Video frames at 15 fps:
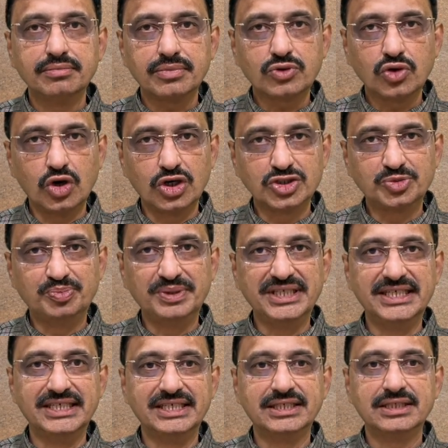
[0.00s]
Clause
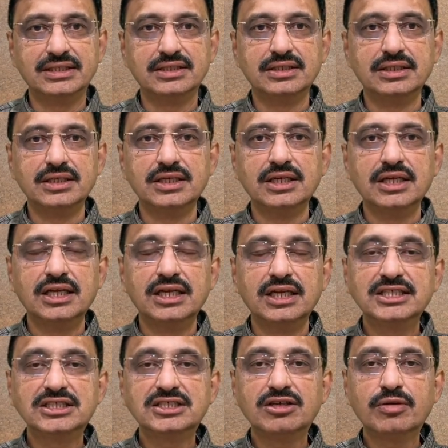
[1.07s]
B.
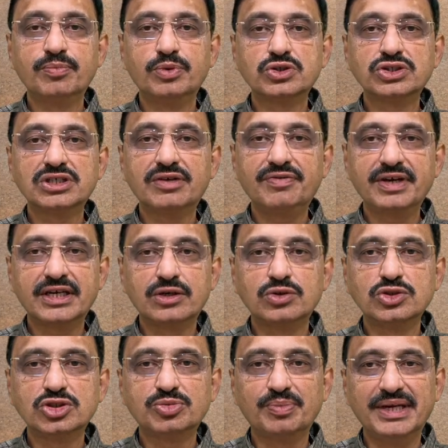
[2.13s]
List of books of
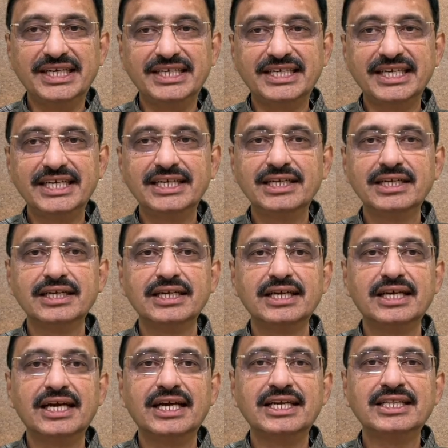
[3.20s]
accounts maintained
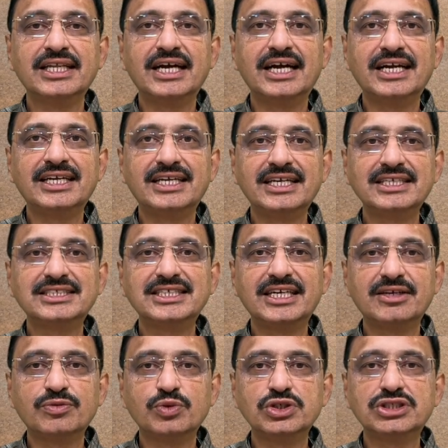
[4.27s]
and the address
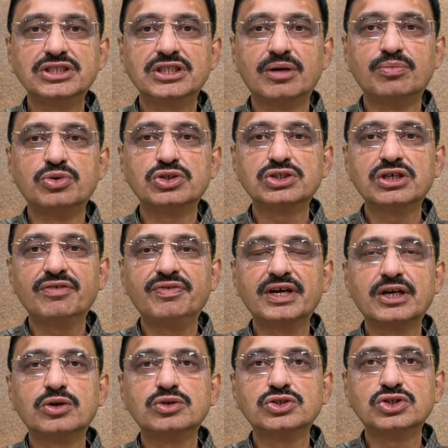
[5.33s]
at which the books of
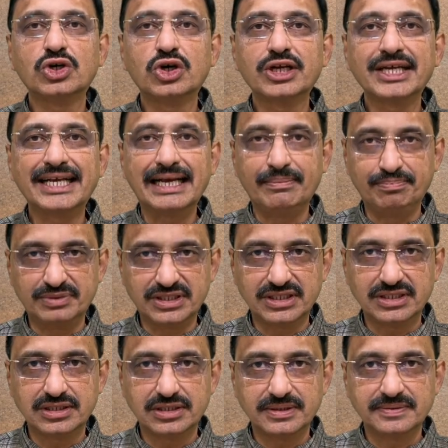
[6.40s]
accounts are
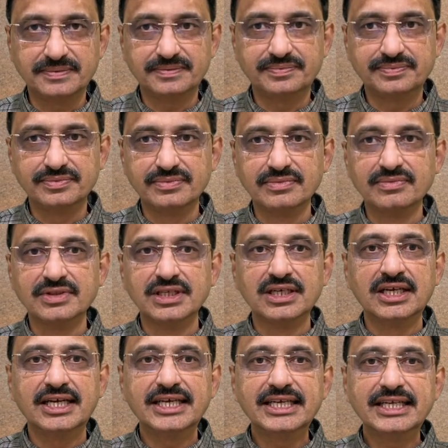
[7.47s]
kept.
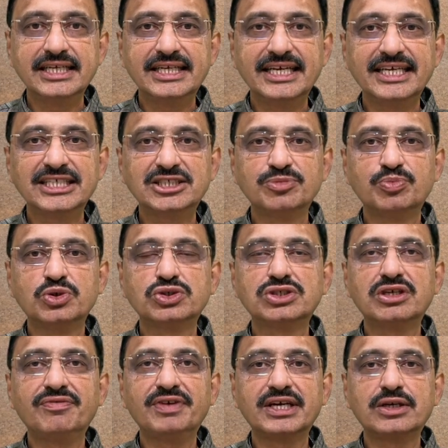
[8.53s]
In case books
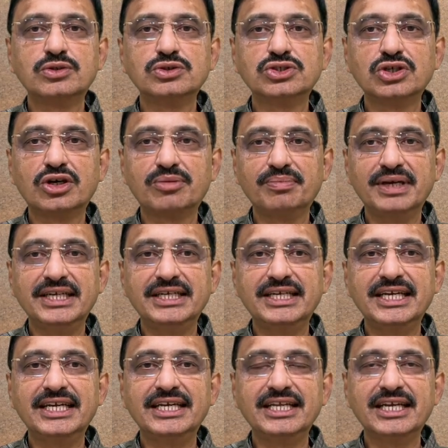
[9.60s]
of accounts are
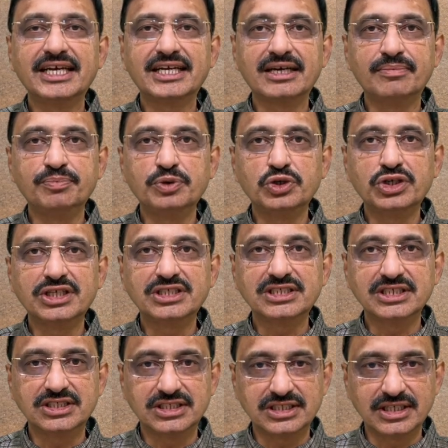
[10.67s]
maintained in a computer
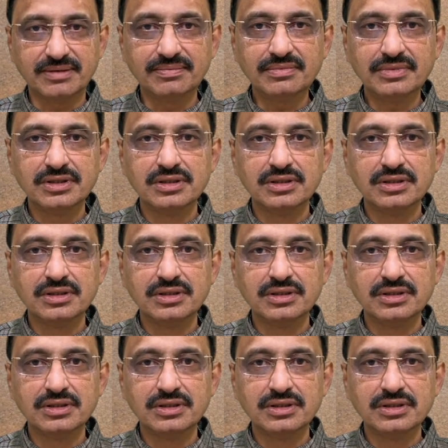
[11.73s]
system,